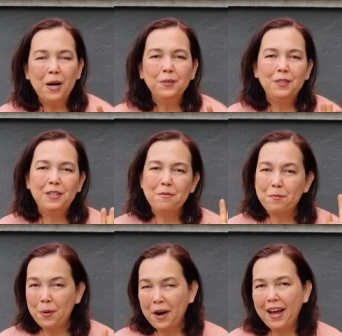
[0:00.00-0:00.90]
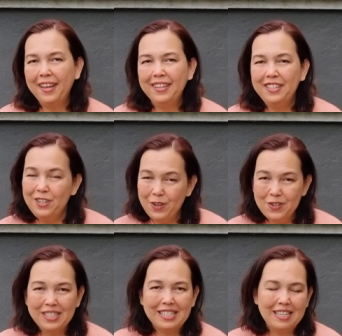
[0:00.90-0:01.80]
multiple
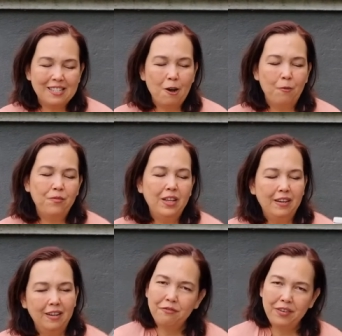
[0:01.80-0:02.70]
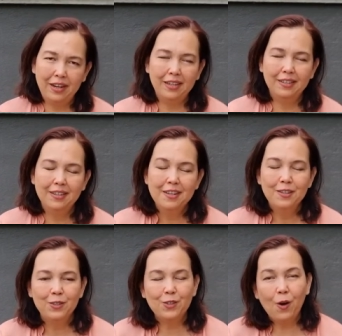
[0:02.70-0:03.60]
uses of this fella.
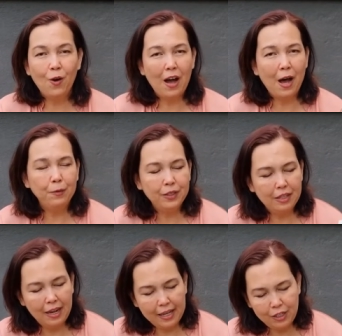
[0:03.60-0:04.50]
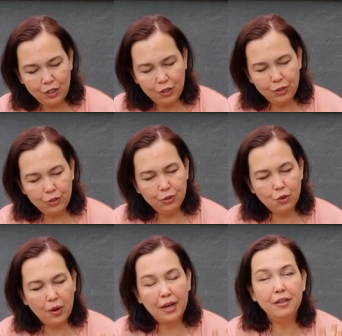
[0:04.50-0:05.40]
So I would like you
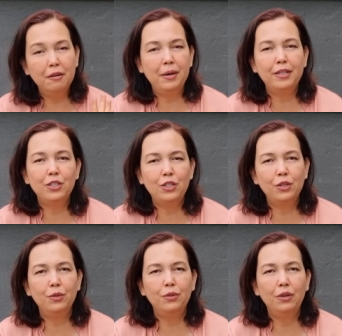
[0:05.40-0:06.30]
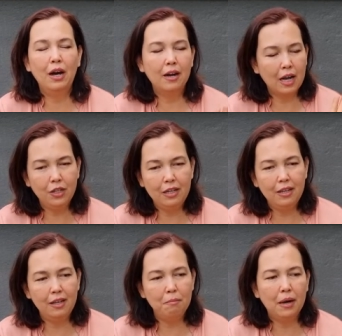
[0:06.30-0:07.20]
to try your best to
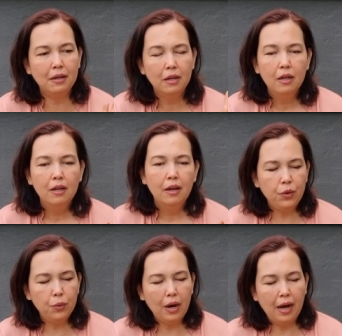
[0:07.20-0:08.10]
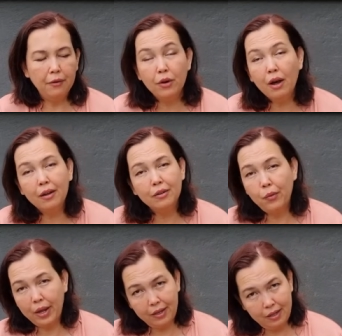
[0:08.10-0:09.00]
culturing it. But if you are
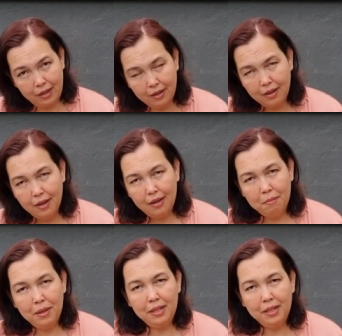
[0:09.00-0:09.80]
not ready,